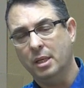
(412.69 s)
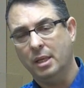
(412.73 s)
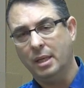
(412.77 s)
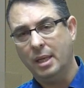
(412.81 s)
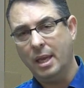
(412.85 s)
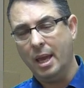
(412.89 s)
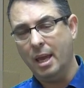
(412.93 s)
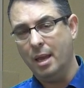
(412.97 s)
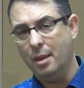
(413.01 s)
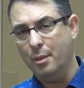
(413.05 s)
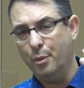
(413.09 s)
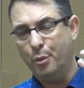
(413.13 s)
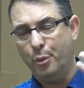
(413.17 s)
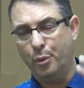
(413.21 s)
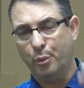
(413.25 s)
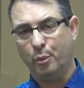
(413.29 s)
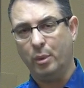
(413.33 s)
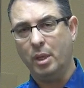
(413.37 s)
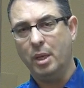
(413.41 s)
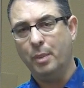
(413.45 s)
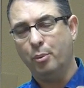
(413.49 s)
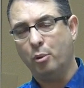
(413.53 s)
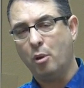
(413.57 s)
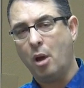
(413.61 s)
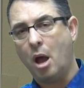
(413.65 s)
Again,
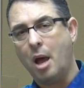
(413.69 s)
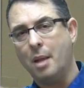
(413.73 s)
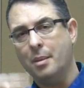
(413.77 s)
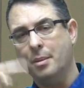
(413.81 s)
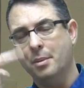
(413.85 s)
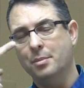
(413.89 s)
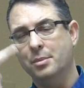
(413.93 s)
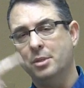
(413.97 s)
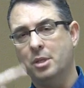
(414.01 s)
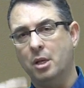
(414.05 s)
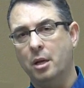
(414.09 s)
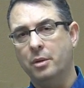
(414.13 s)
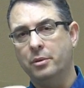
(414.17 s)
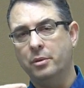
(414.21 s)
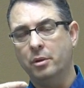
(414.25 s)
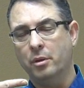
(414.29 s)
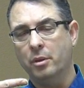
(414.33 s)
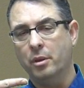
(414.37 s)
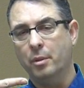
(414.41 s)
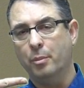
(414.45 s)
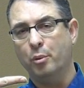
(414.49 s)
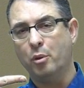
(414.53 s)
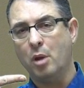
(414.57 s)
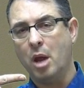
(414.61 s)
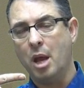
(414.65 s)
3 problems under
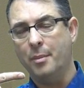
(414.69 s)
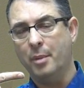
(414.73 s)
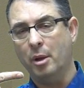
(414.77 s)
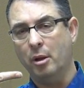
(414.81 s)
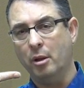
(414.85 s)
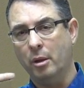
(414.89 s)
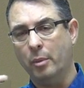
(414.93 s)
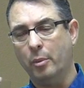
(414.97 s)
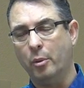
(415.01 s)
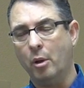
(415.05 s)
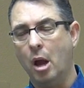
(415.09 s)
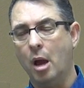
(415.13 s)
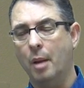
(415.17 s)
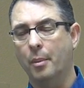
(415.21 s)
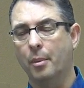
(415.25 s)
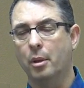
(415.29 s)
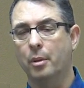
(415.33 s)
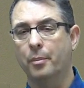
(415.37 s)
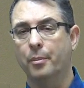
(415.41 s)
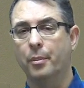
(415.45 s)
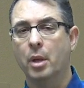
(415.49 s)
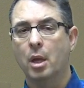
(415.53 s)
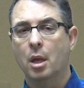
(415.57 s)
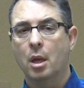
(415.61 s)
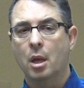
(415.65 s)
the primary
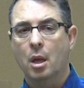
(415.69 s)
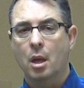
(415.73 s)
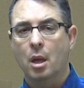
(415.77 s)
problem.